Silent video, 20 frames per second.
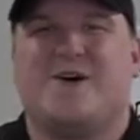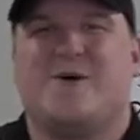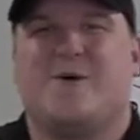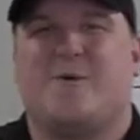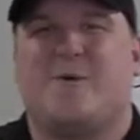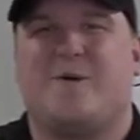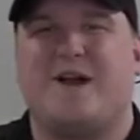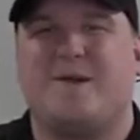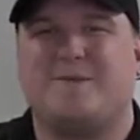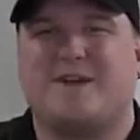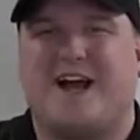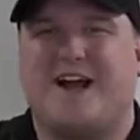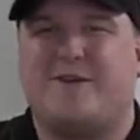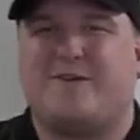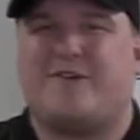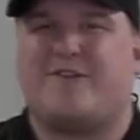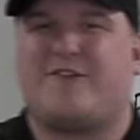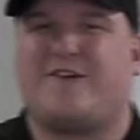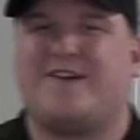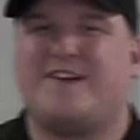What I'm kind of
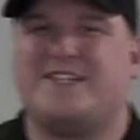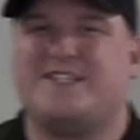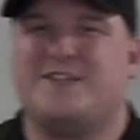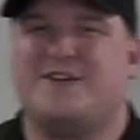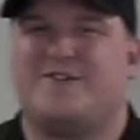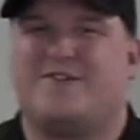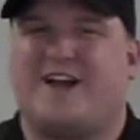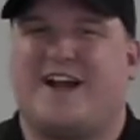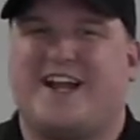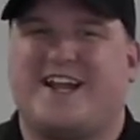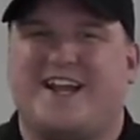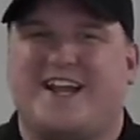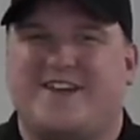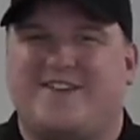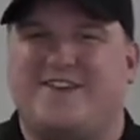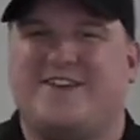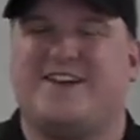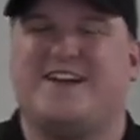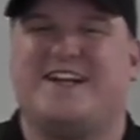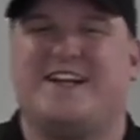referring to, if I can give
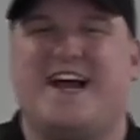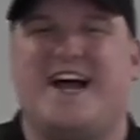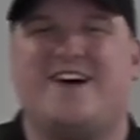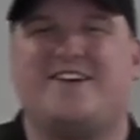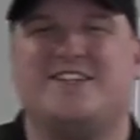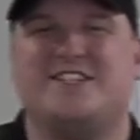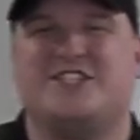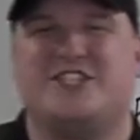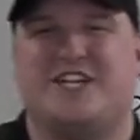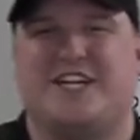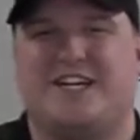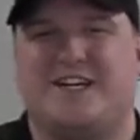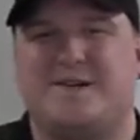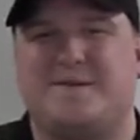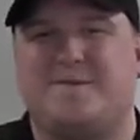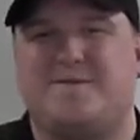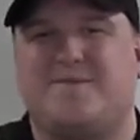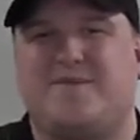you an analogy,